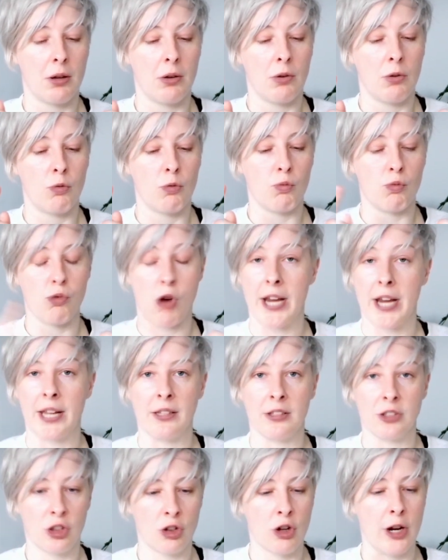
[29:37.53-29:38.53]
writing
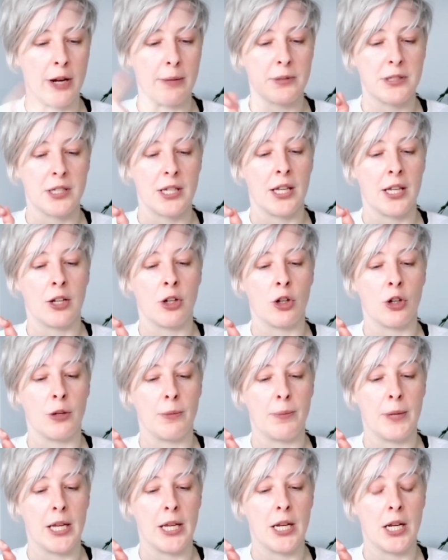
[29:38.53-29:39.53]
the script. It could
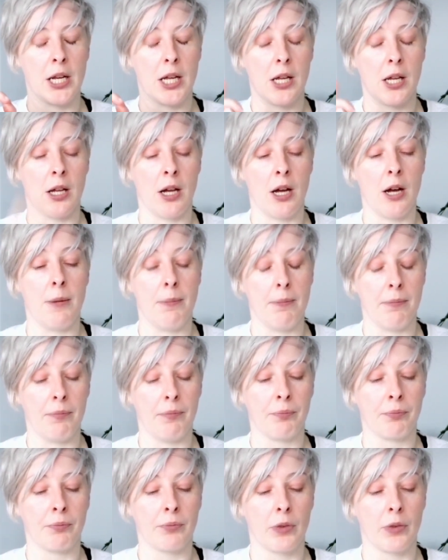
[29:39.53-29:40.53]
have been
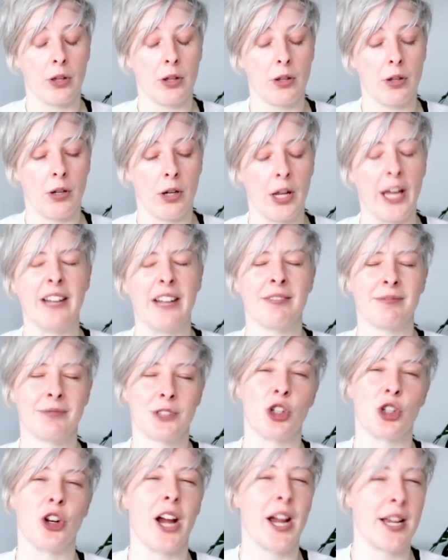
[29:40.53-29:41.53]

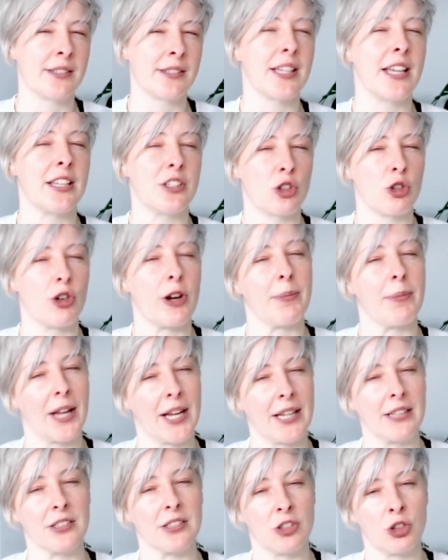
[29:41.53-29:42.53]
I say script
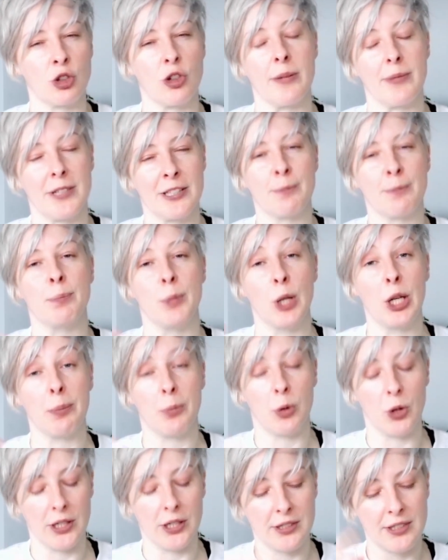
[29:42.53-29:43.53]
like it's a script, it's bullet
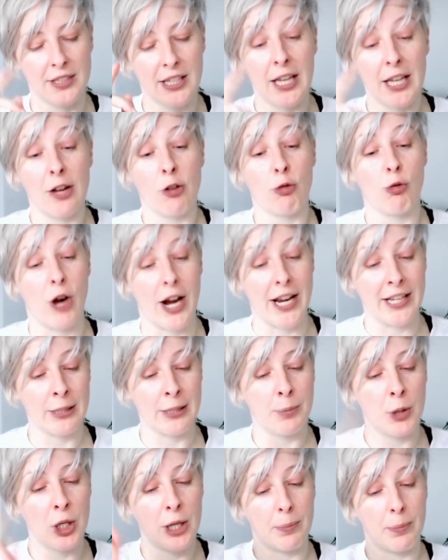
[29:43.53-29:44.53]
points. Writing the
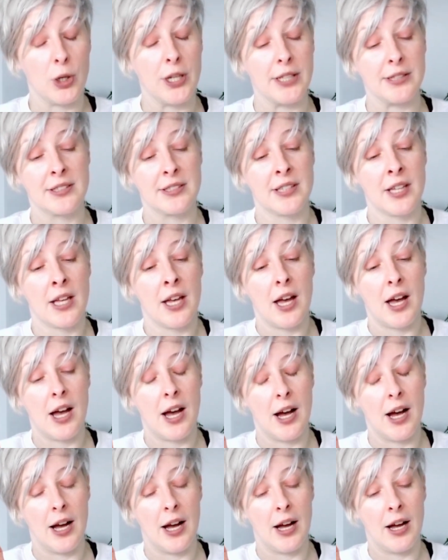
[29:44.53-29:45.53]
bullet points.
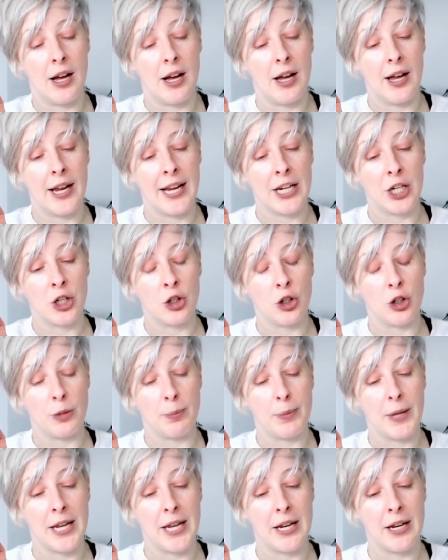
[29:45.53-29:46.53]
It could have
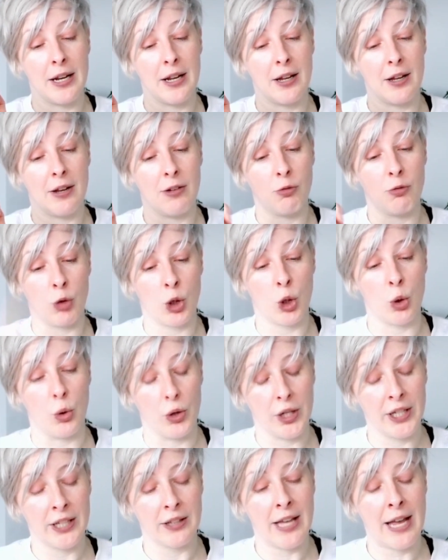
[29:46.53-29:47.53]
been
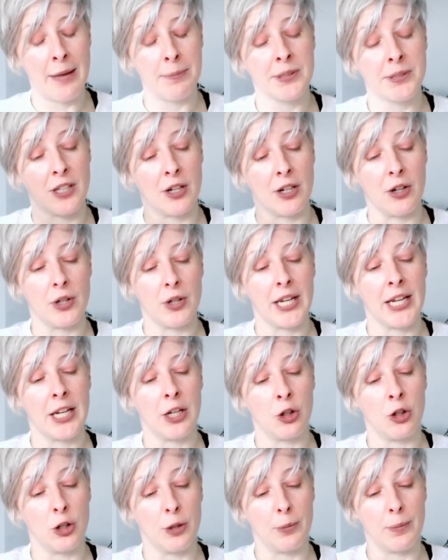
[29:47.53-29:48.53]
recording the episode.
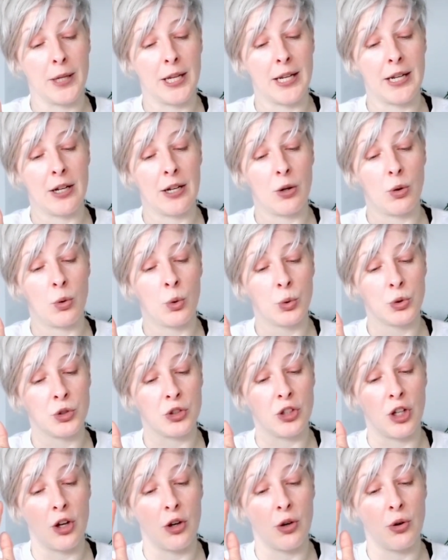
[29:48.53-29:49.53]
It could have been
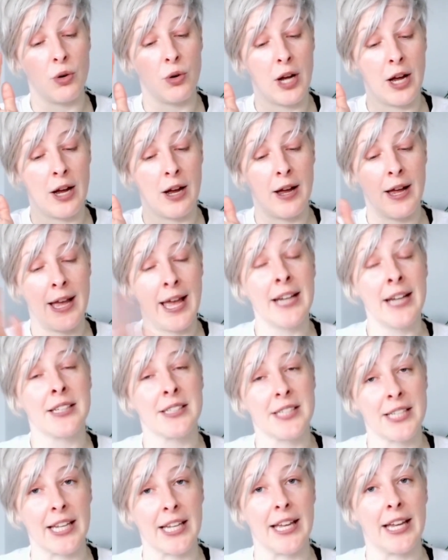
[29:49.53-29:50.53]
also
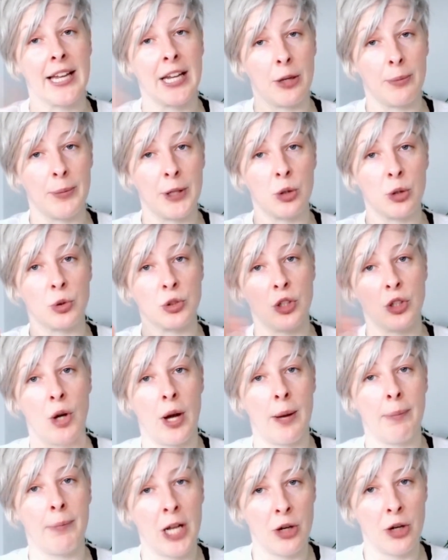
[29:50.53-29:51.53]
editing it. It could be also
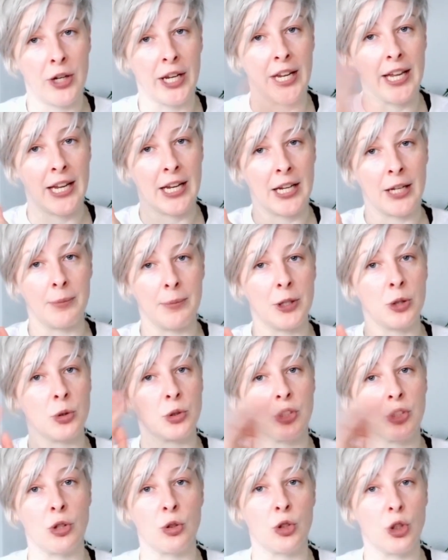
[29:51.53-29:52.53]
uploading it. It could be
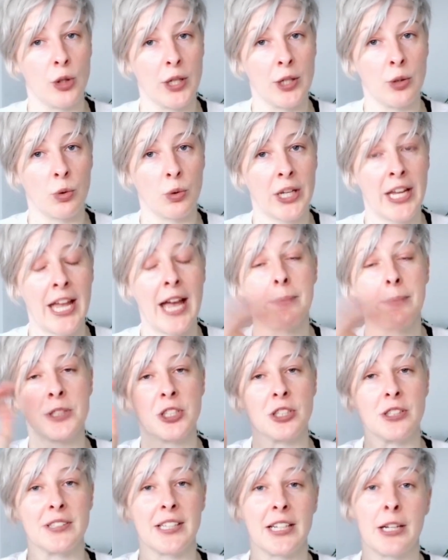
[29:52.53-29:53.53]
also doing all the
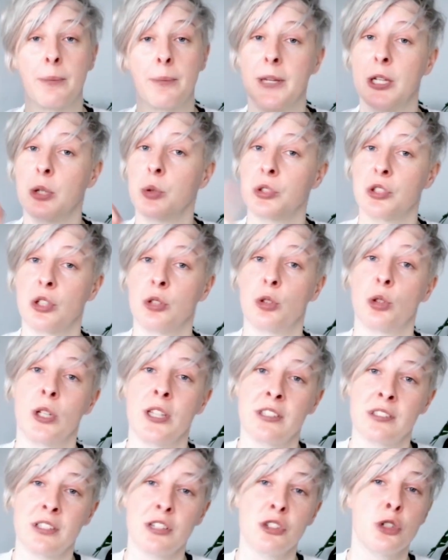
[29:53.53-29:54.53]
captions. It could be also doing
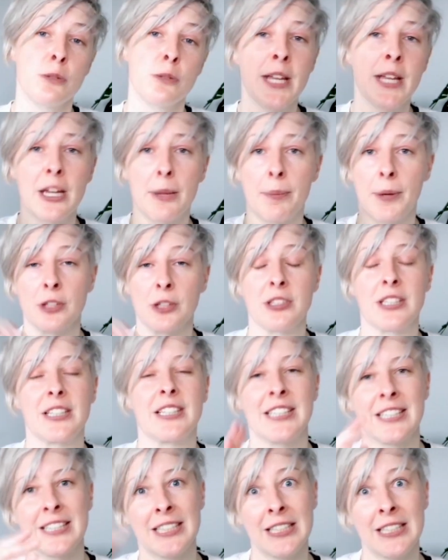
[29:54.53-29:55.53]
the social media posts. Da, da,
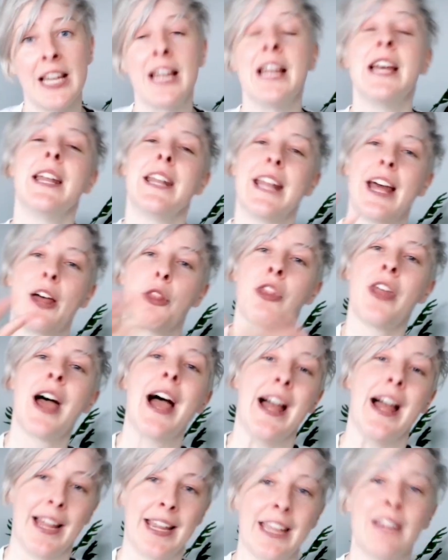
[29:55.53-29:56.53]
da, da, da. Now
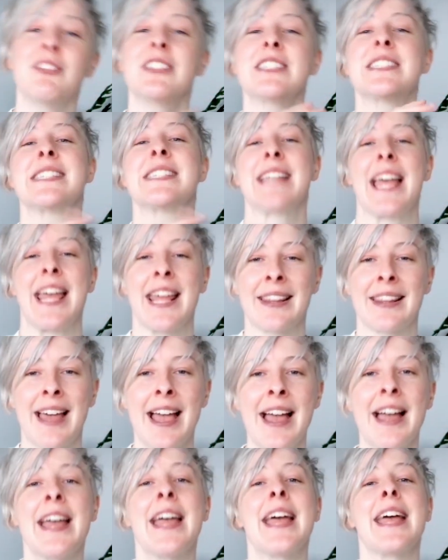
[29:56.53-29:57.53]
that, even saying
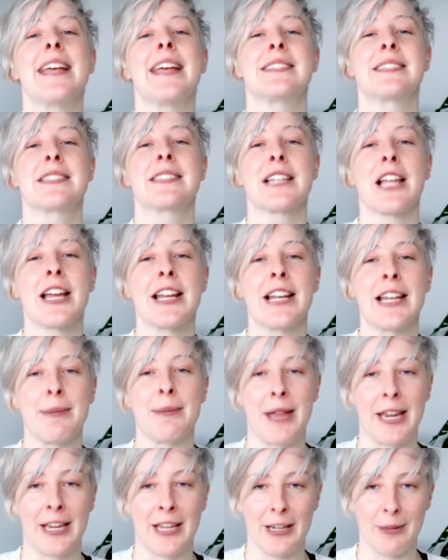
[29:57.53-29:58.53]
that, is slightly
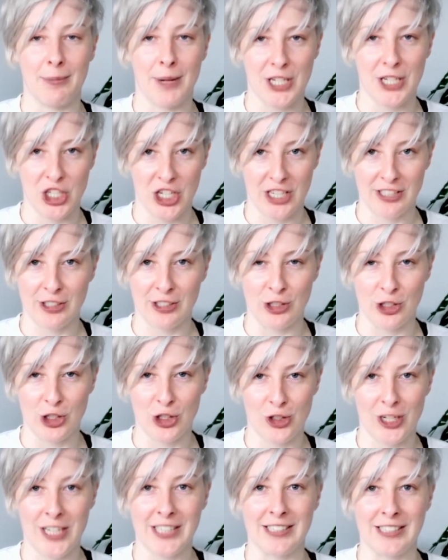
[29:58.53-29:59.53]
making my chest
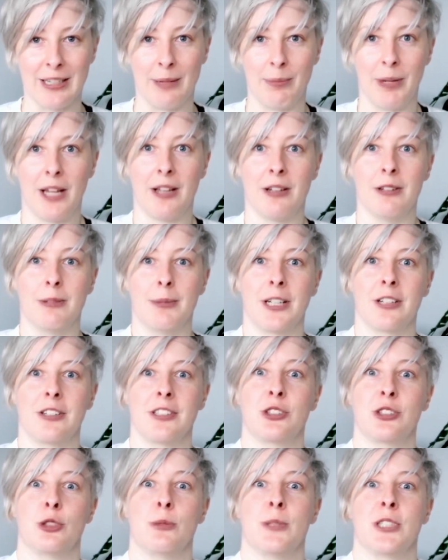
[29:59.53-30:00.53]
constrict, and I'm like, oh my God,
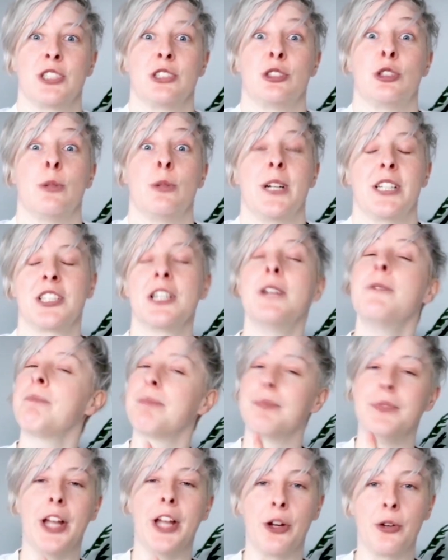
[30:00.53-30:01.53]
it's too much, it's too much. No.